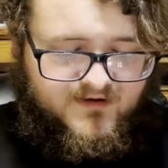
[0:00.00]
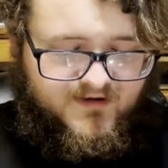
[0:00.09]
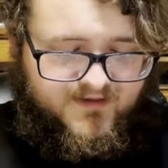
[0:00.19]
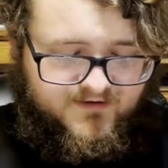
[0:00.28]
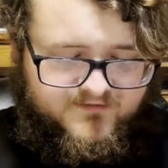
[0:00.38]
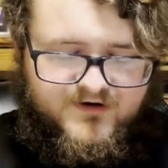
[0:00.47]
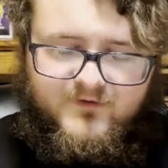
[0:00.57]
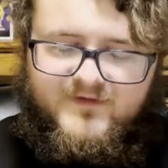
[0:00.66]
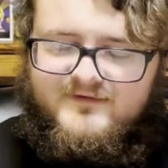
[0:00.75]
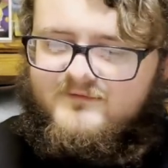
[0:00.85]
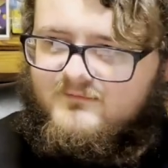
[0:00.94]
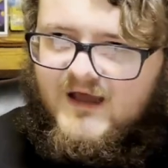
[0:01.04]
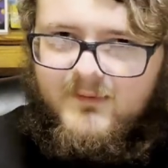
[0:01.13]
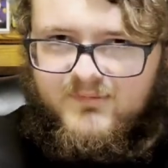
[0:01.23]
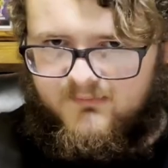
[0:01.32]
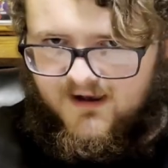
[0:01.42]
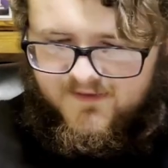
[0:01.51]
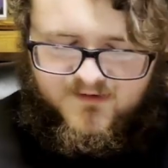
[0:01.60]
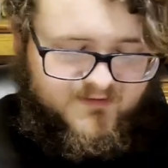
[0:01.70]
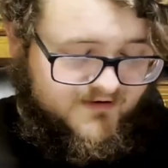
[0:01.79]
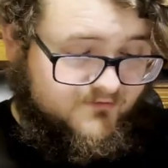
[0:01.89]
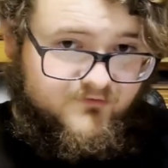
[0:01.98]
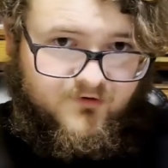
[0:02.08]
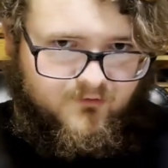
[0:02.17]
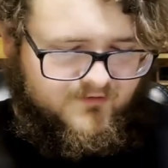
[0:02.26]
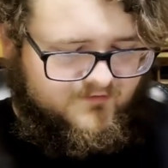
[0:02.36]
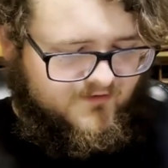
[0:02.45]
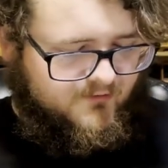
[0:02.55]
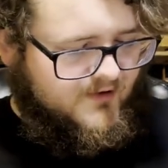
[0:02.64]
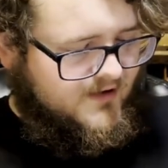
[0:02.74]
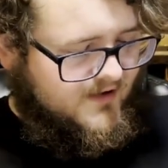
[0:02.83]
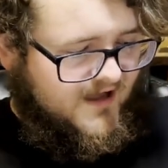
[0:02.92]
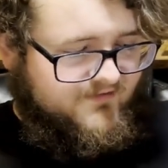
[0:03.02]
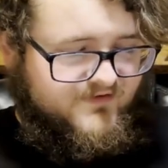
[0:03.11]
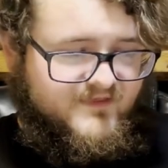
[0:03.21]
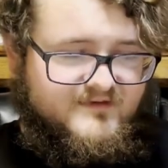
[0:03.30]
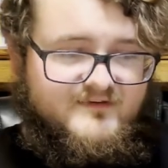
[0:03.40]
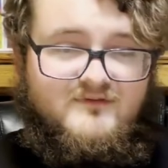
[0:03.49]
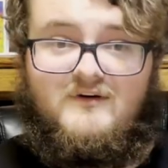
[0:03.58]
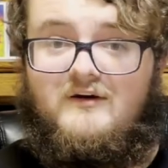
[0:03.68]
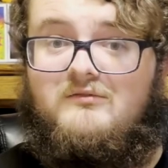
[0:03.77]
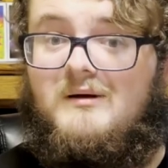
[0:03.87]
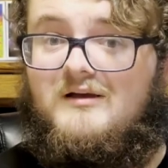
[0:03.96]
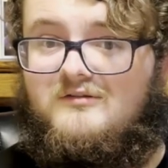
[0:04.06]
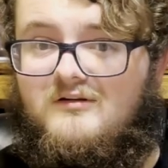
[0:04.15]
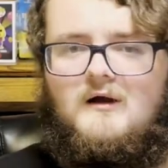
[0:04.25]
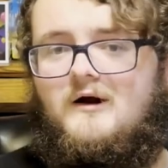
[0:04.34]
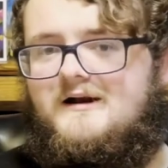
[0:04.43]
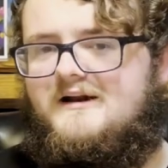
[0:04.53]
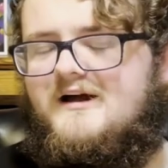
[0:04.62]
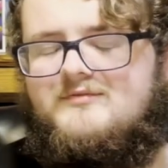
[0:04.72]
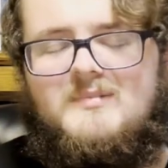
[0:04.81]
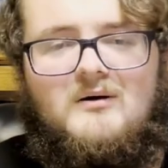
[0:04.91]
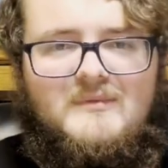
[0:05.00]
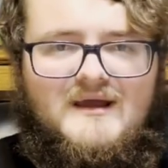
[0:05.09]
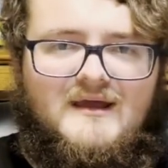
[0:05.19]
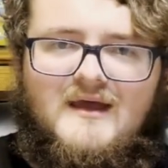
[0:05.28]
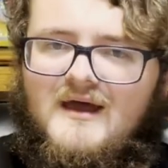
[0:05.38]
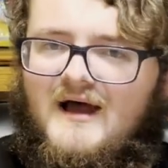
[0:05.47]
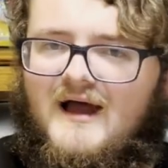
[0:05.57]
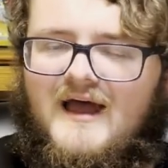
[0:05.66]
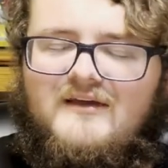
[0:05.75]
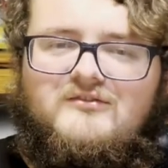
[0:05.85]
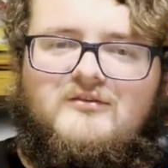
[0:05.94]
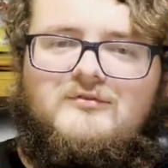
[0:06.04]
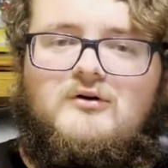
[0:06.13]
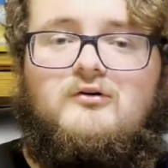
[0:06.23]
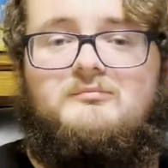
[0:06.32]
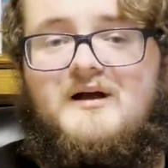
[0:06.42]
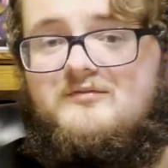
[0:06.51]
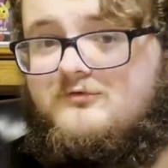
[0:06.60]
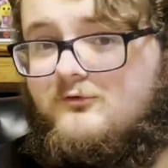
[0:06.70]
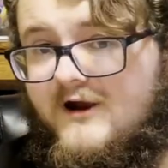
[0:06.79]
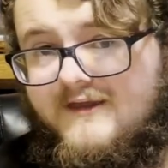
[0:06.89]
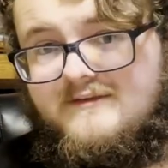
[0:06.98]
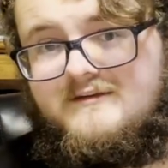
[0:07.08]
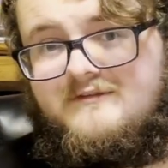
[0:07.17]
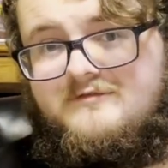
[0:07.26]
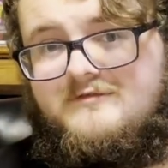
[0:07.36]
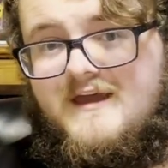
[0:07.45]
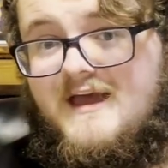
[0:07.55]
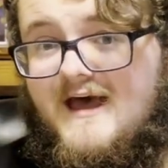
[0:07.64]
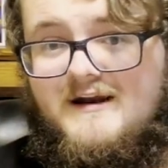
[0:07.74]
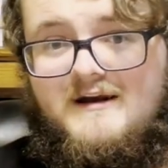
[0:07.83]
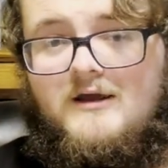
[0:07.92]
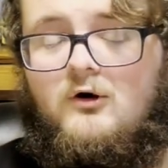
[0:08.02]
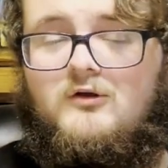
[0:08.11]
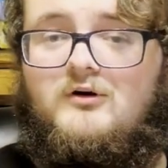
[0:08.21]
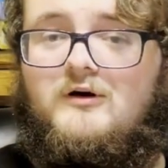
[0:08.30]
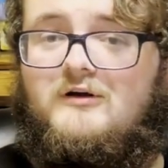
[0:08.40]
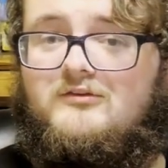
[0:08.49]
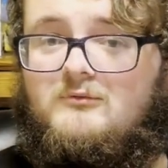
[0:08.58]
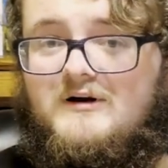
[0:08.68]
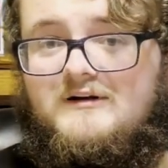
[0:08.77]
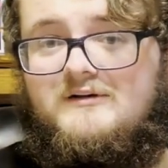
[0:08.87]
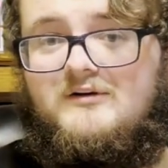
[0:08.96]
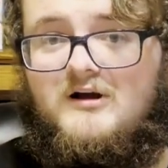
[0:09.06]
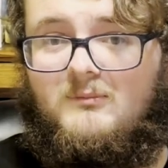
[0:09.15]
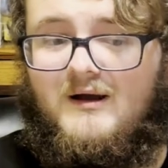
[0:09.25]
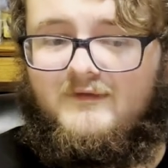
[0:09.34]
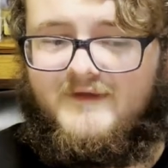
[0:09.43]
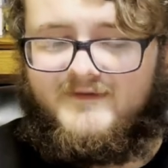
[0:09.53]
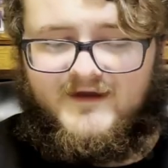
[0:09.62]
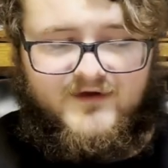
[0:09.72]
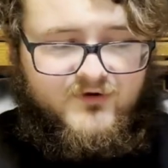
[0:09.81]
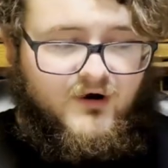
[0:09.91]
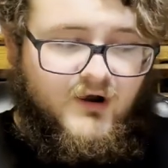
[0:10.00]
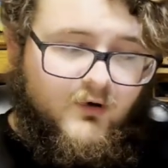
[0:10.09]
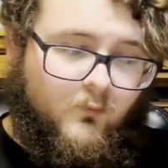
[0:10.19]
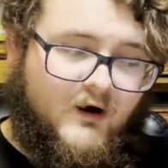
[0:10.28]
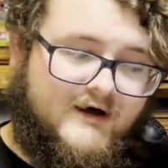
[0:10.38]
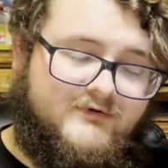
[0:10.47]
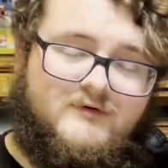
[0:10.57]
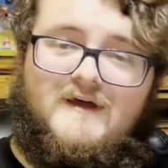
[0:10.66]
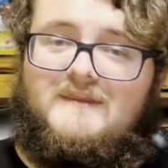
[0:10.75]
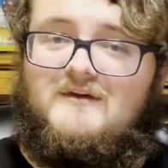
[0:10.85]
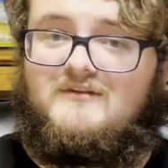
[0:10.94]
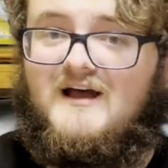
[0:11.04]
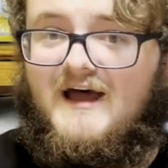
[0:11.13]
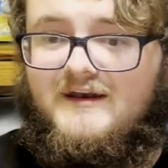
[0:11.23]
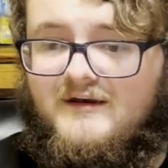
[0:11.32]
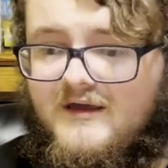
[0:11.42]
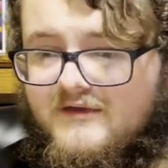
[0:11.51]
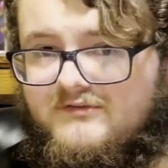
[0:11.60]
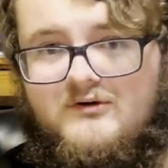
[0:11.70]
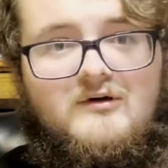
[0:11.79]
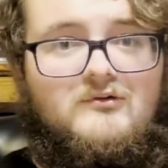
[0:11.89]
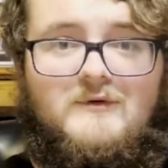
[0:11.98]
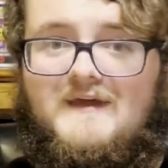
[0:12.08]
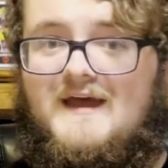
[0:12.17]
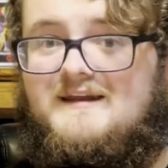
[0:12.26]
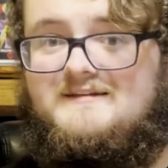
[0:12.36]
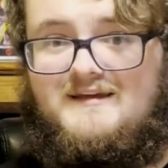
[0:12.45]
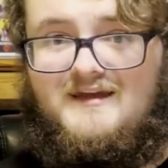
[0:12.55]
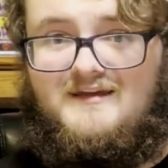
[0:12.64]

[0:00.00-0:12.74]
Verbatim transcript: And, you know, that's hyperbolic, but it's true. And so having this is very special. All right, enough about me. I asked a few of my friends if they had any holy grails they wanted to talk about that they either want or that they've gotten. So here's what they had to say.